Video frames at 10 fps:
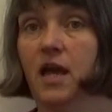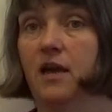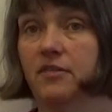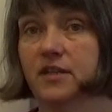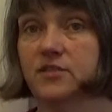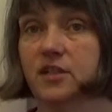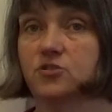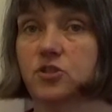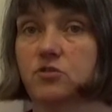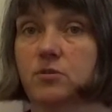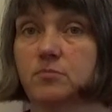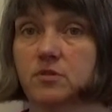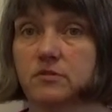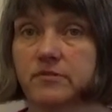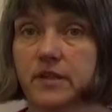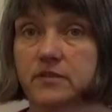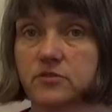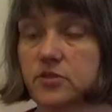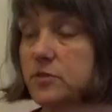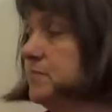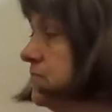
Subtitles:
and that's actually a criminal offence.